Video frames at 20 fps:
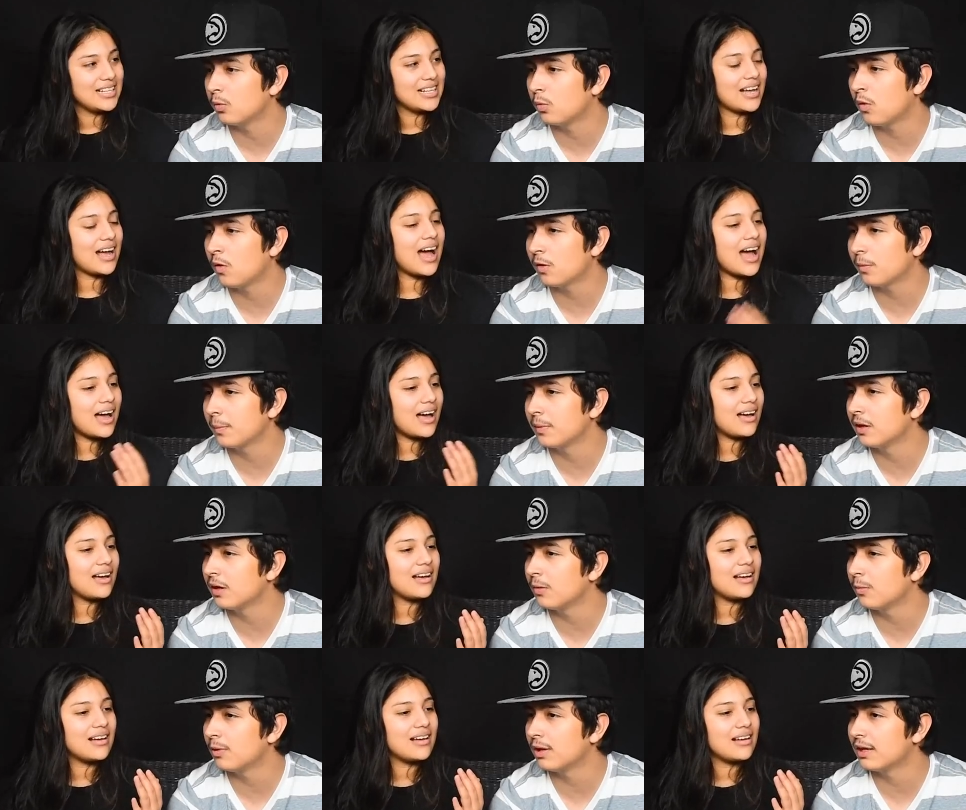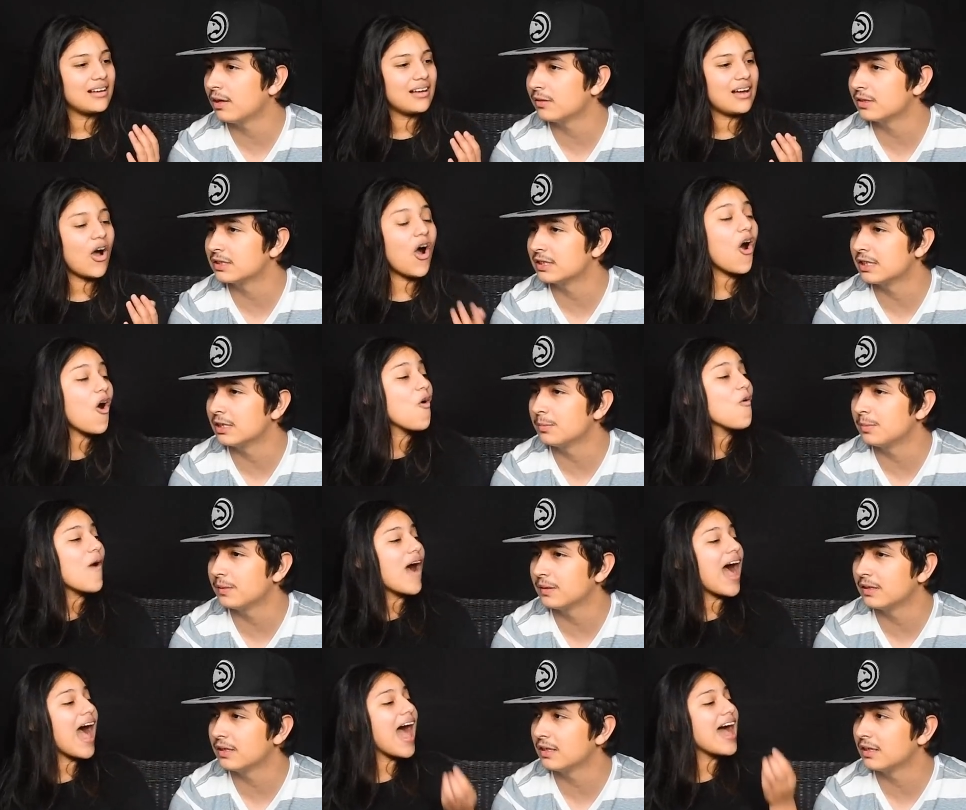Speaker 1: woke I, me up while I was
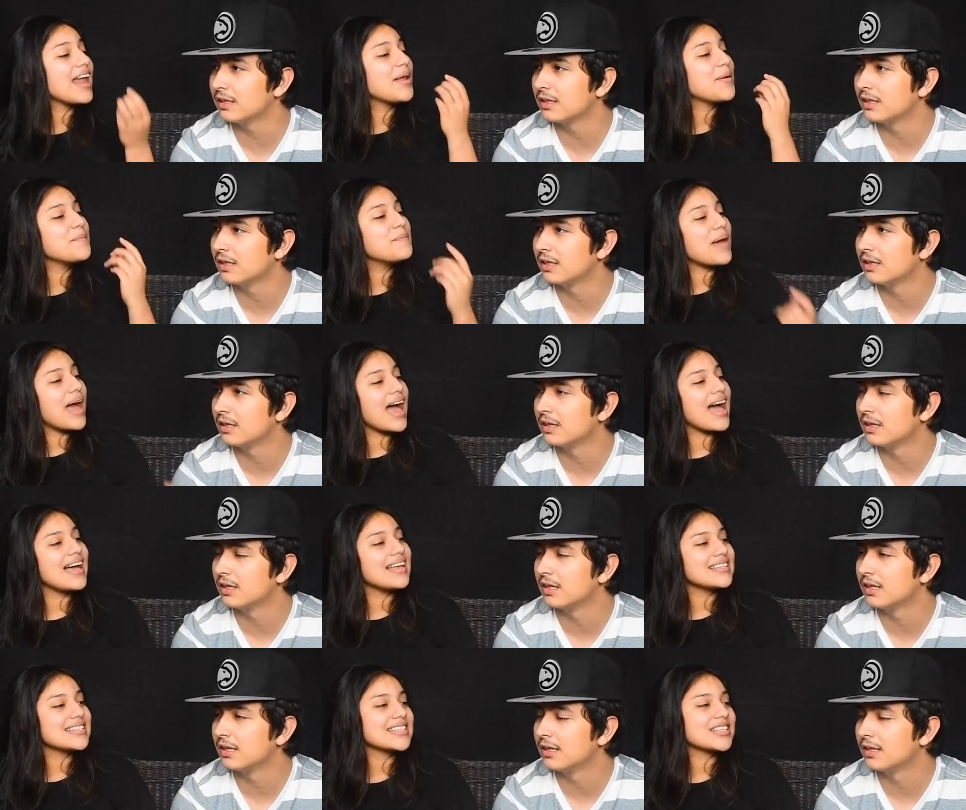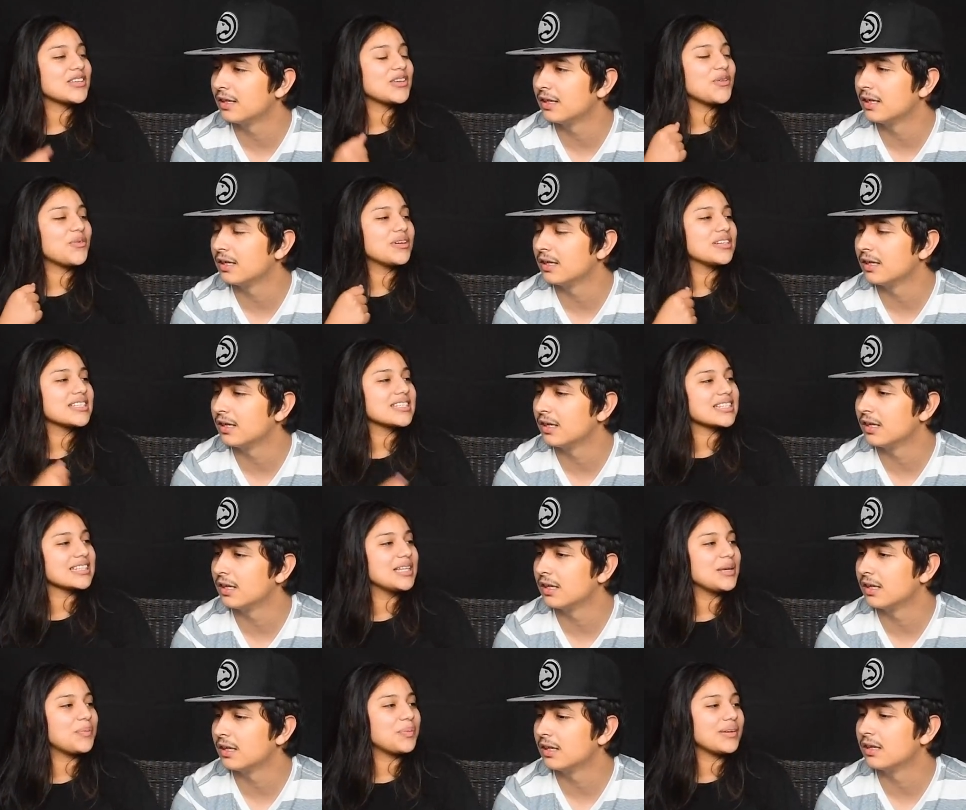Oh, I had
Speaker 2: a mask. You were
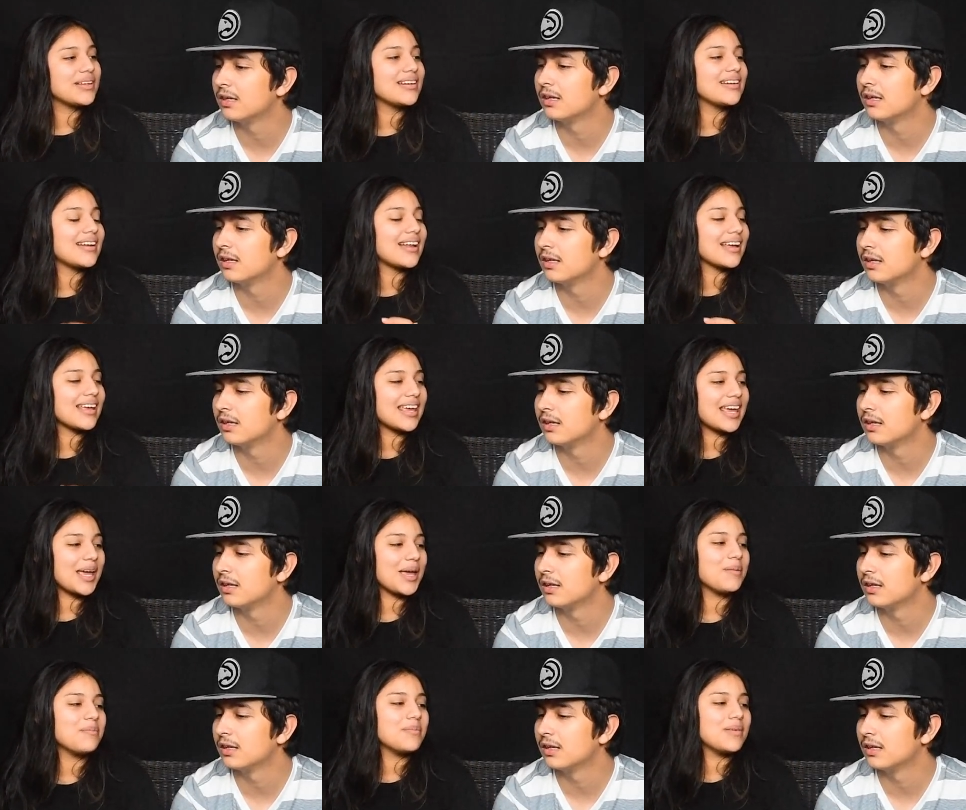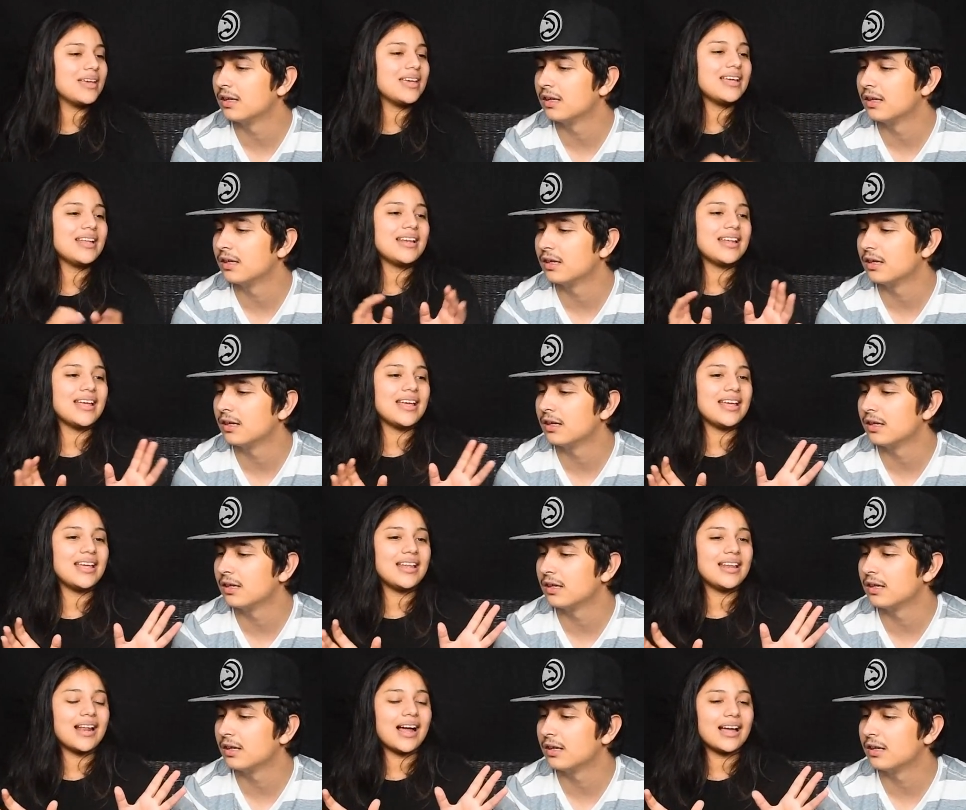sleeping and I came in
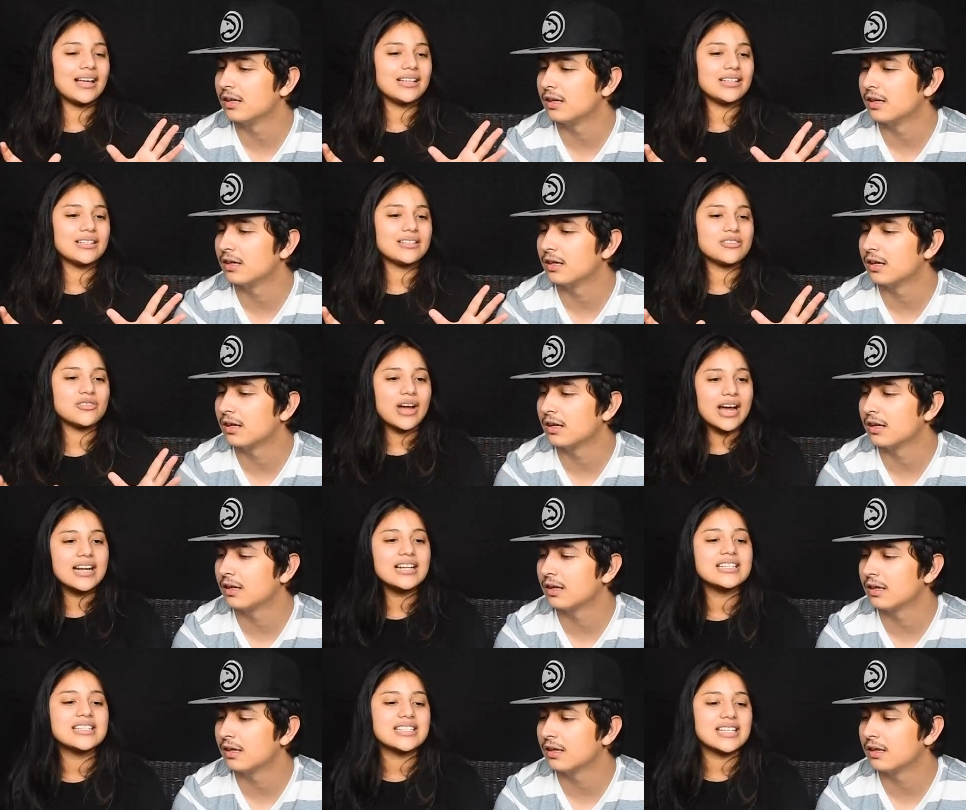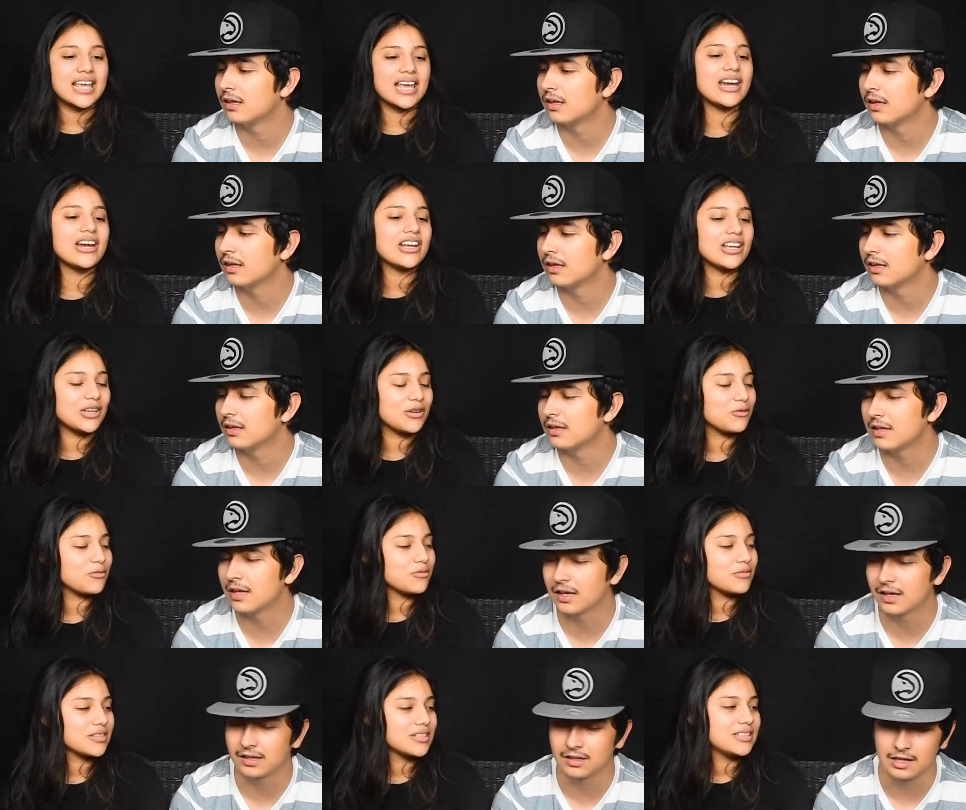and I tried to scare you.
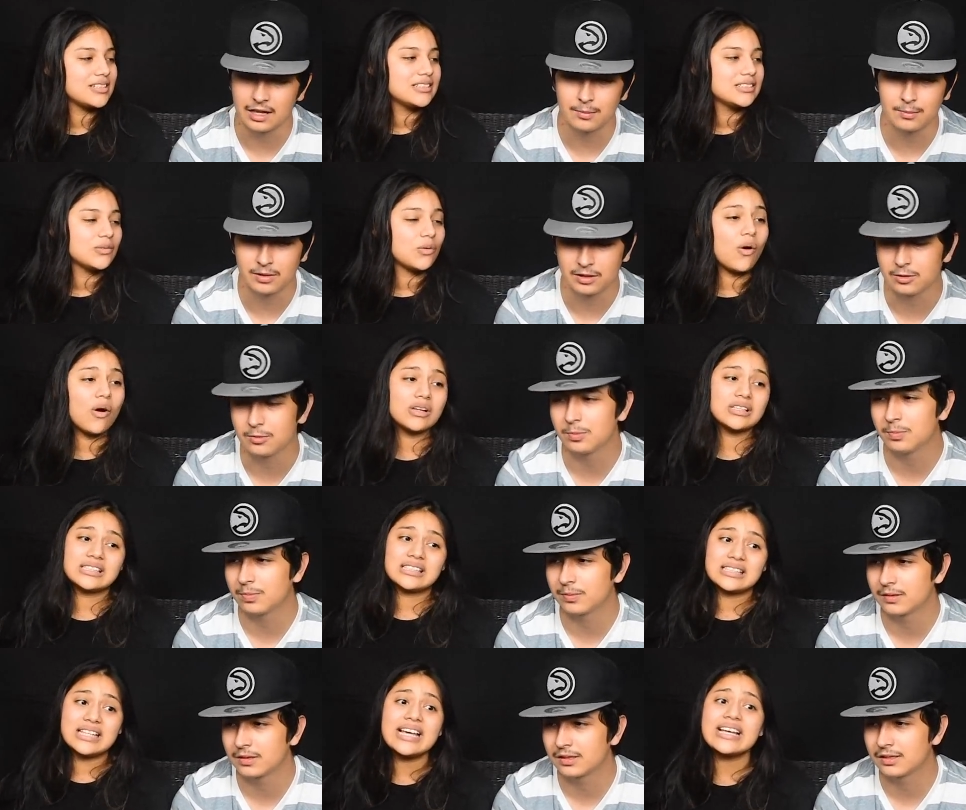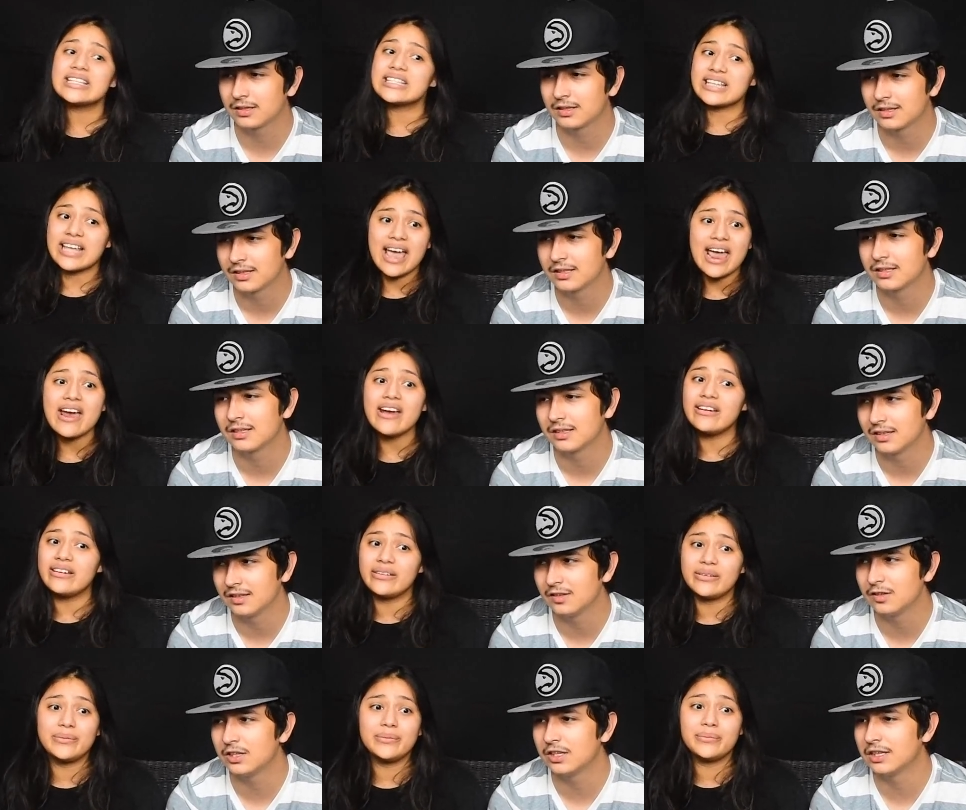Yeah, I mean. Well, Slick
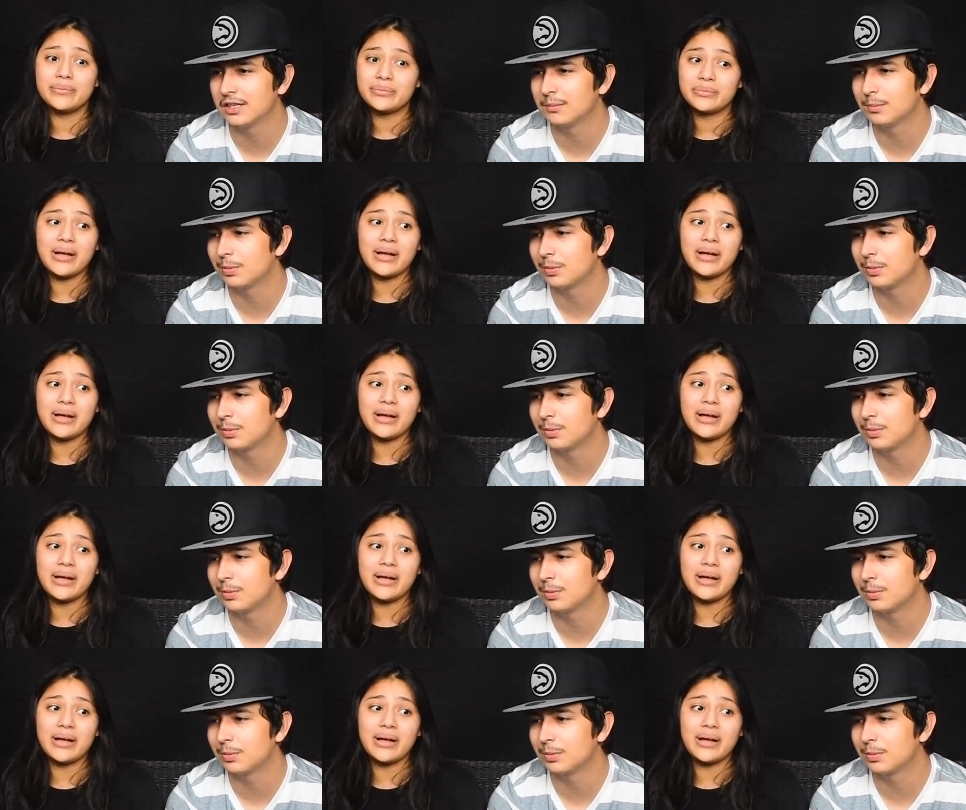scared you. you